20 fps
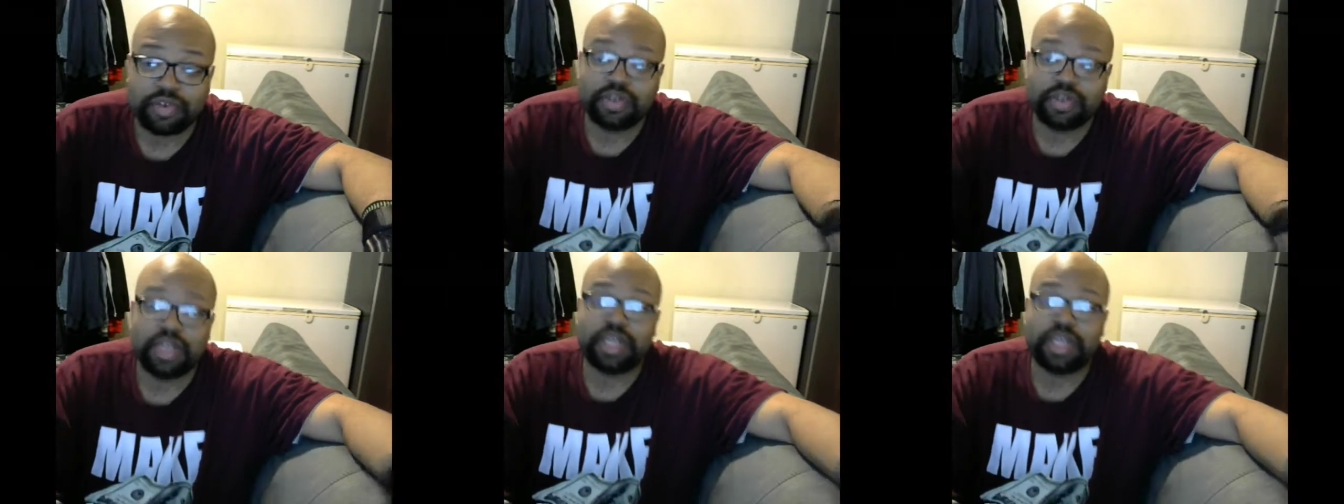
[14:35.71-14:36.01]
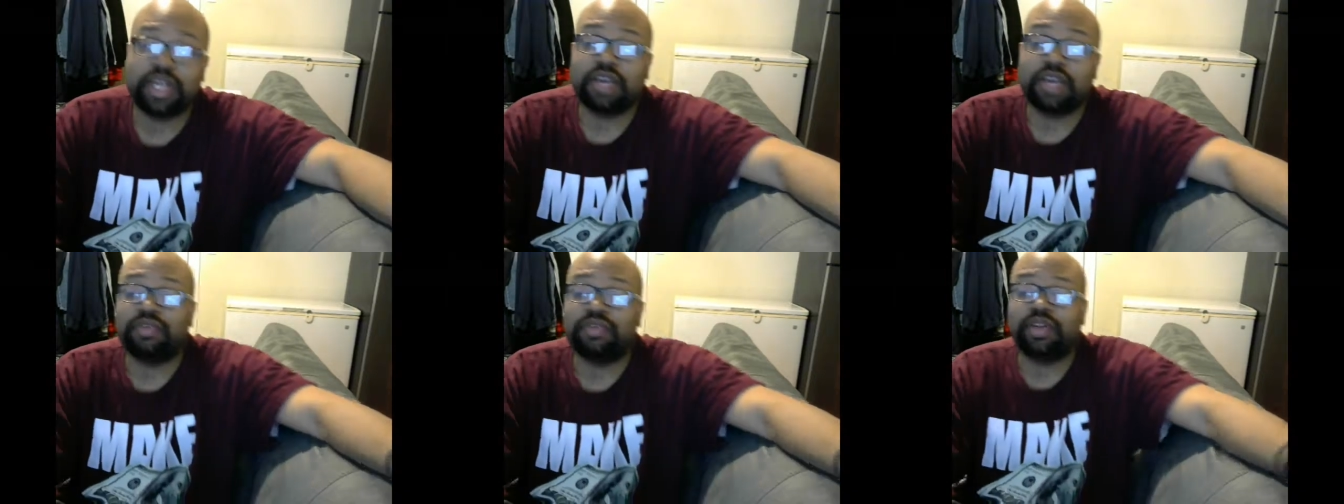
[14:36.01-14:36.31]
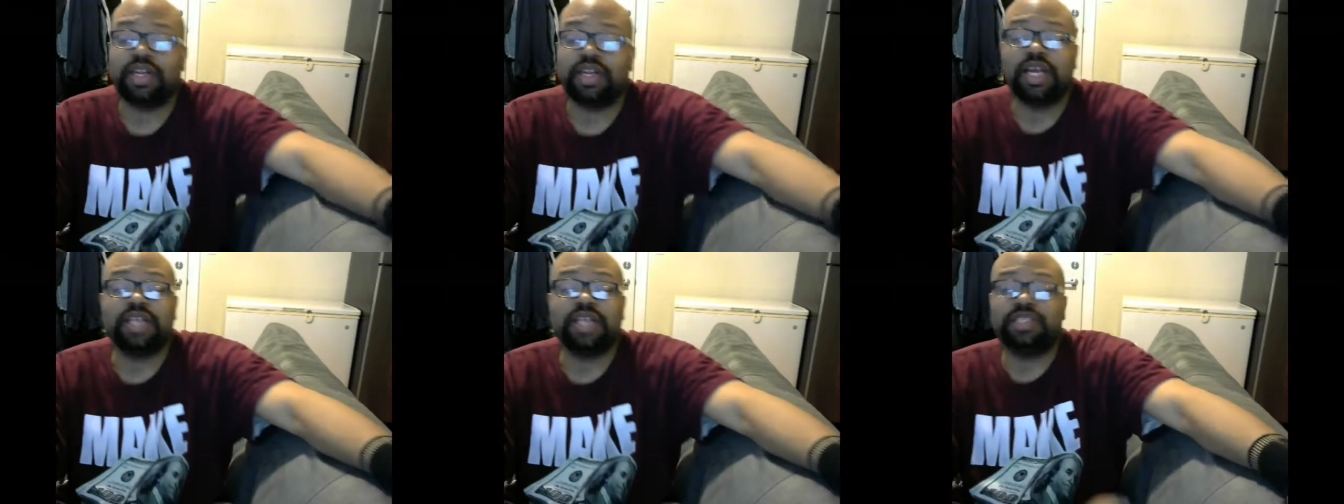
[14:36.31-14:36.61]
really
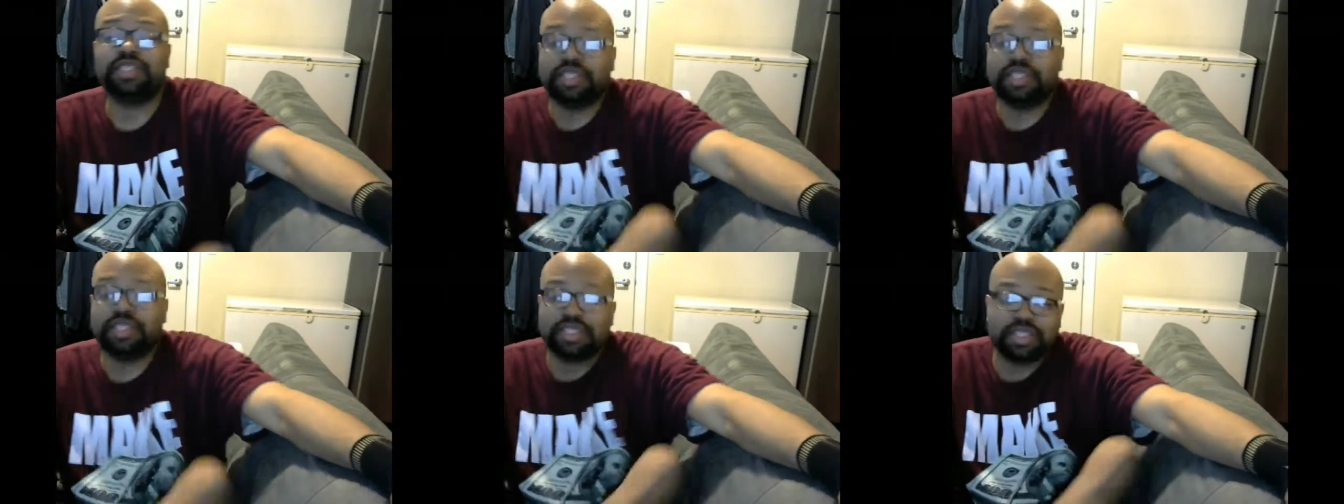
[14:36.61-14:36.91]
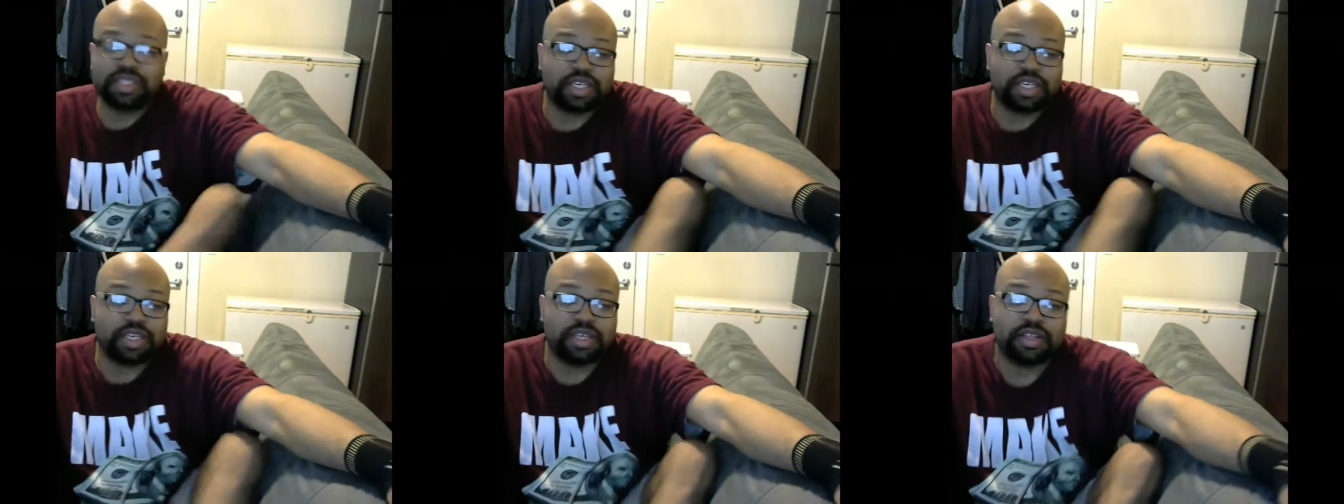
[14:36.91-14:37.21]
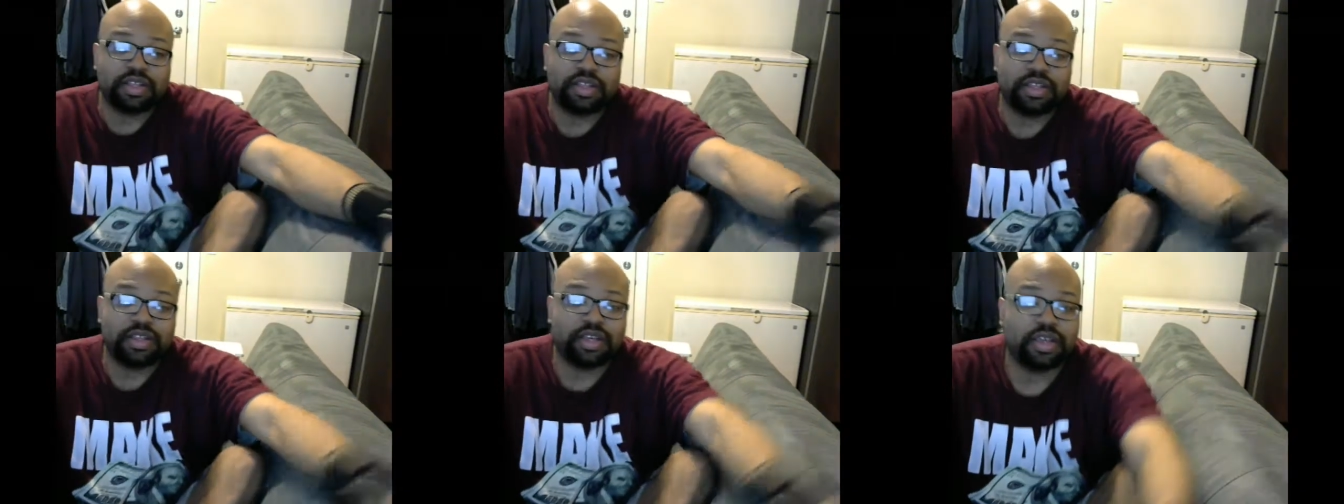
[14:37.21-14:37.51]
haven't. Not since
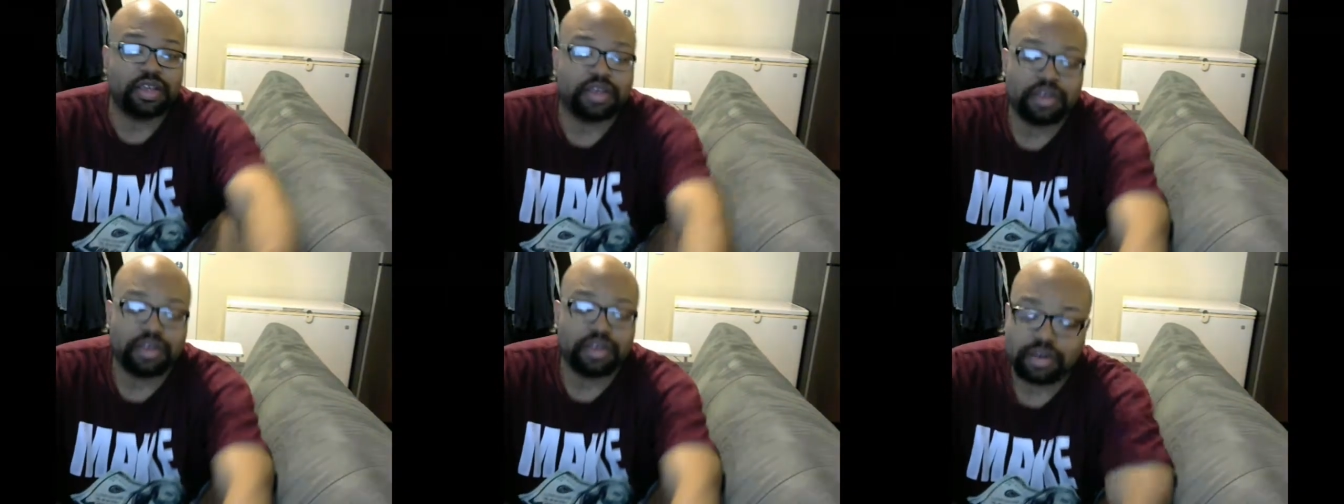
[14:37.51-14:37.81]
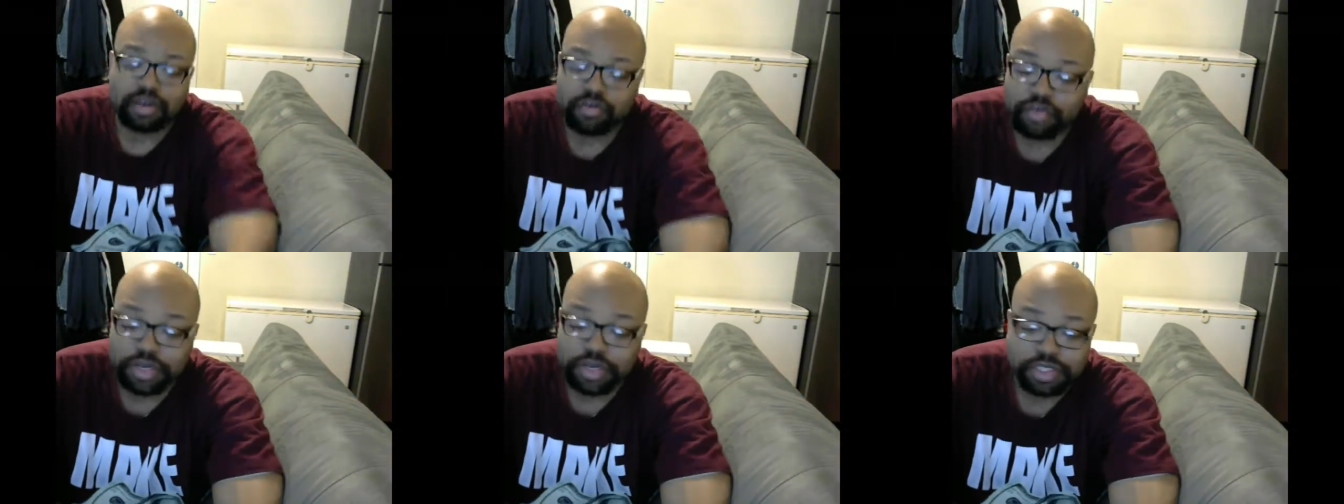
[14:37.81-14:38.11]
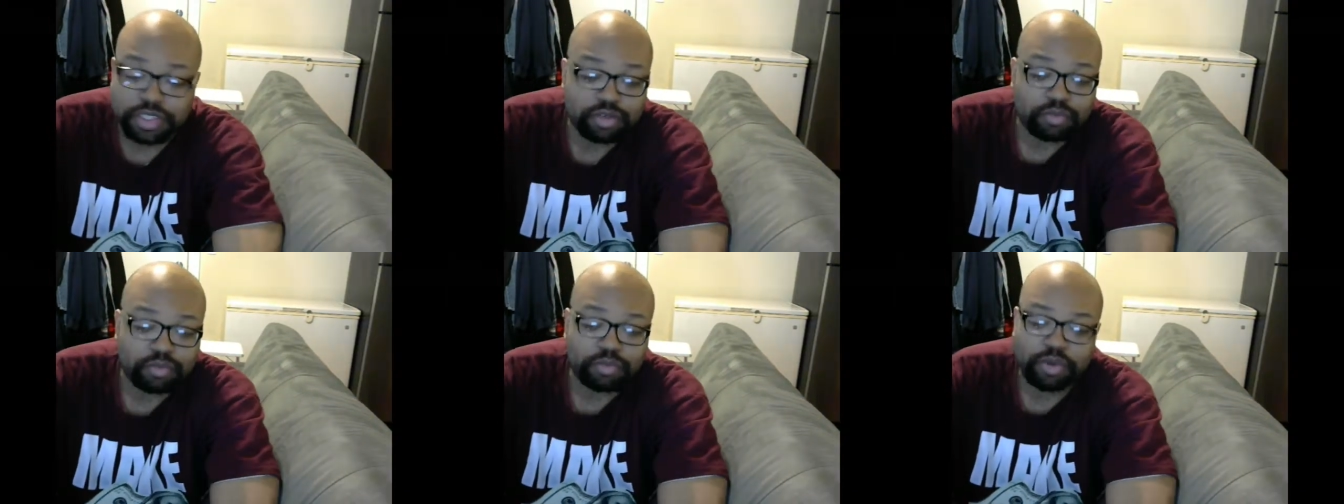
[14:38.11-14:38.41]
the the
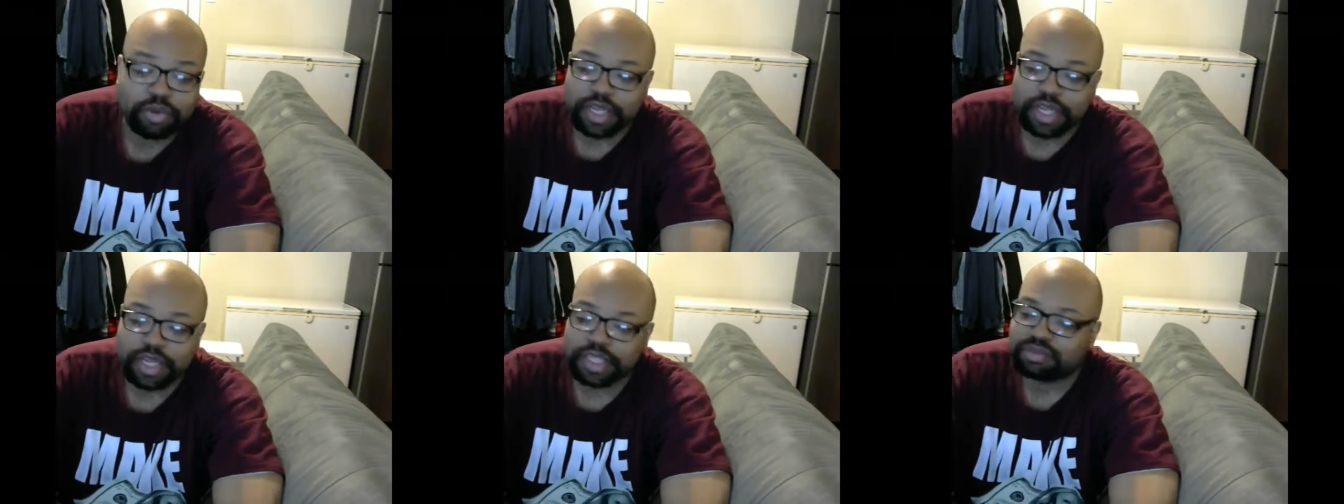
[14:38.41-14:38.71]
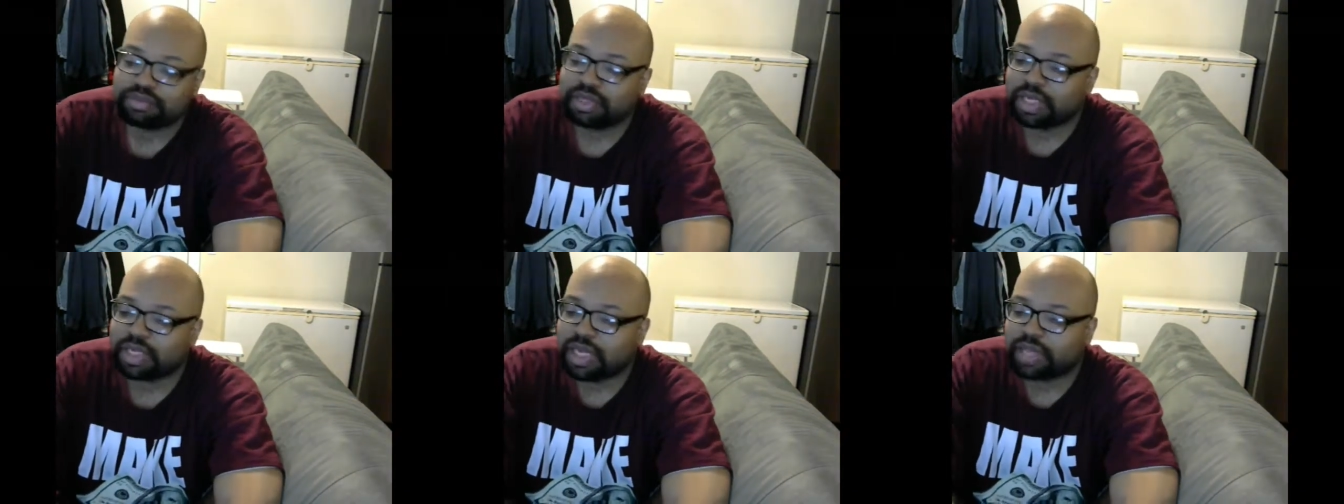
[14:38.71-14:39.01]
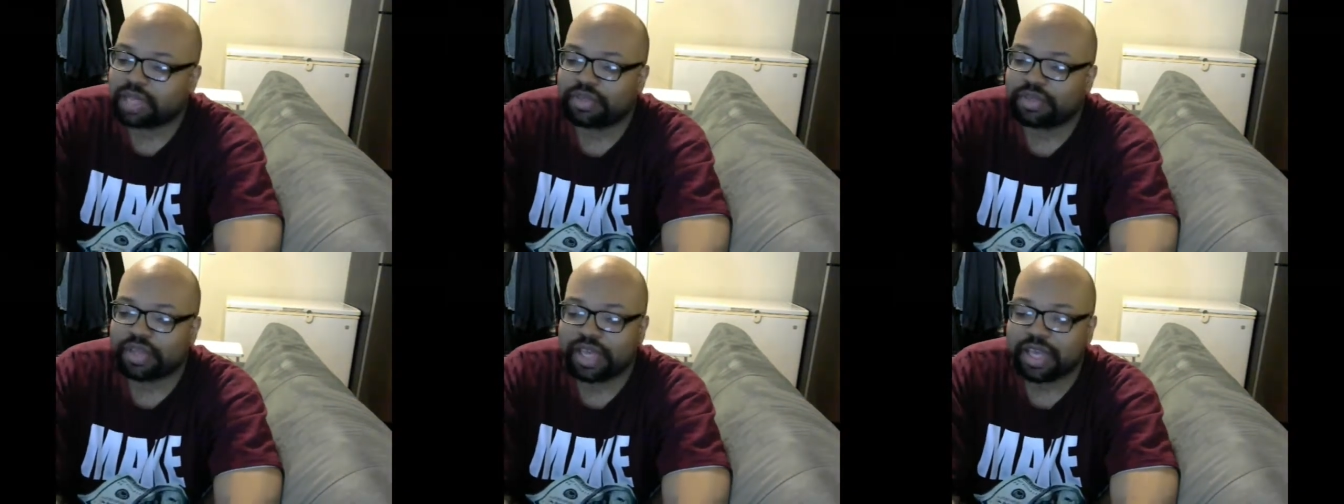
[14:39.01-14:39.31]
original brand split.
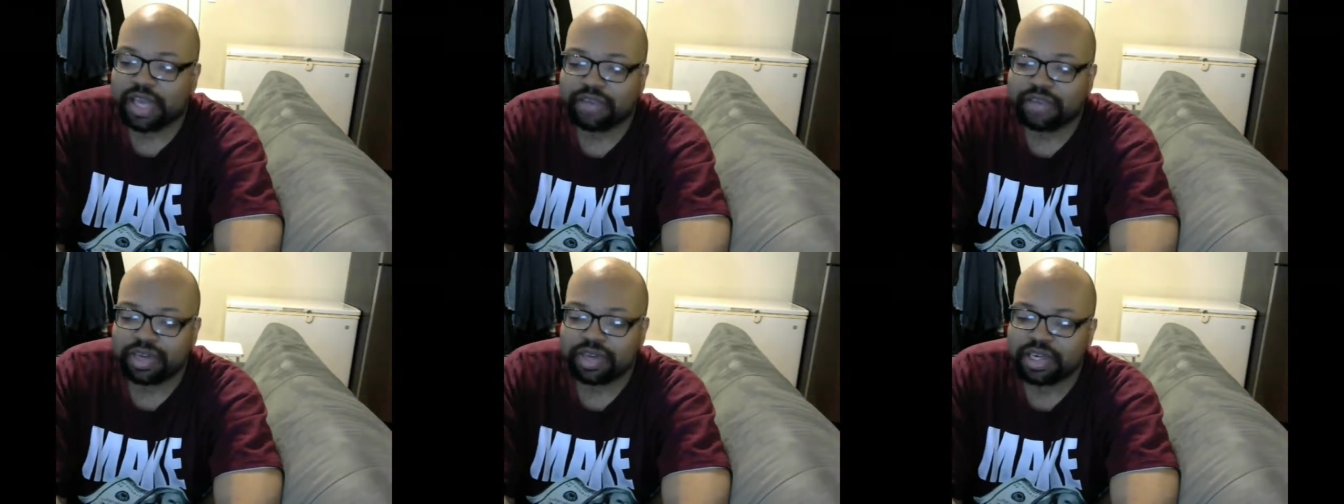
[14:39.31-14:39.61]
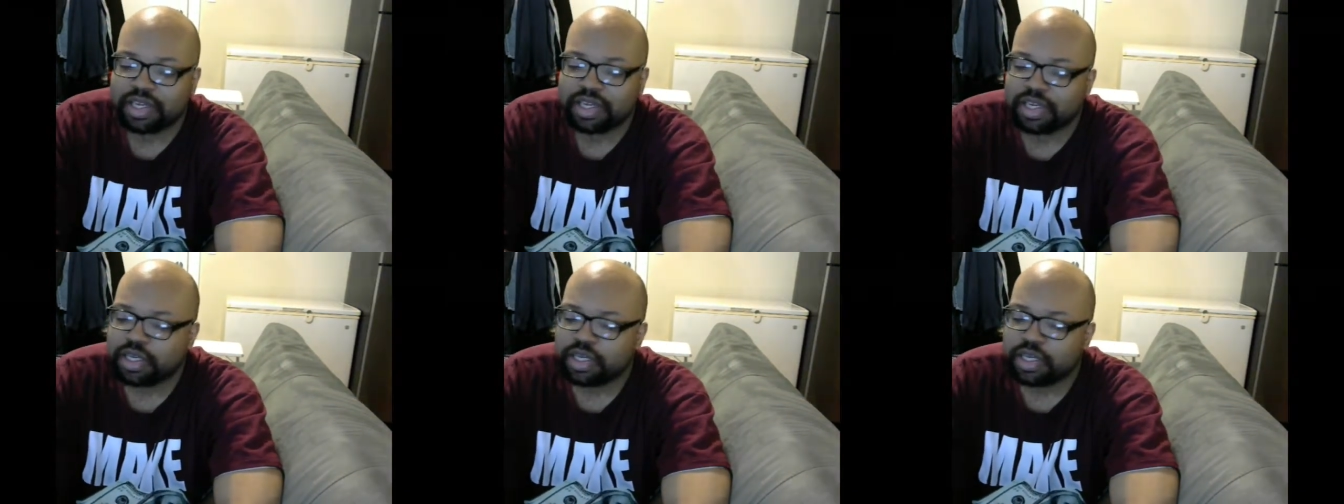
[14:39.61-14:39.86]
I think having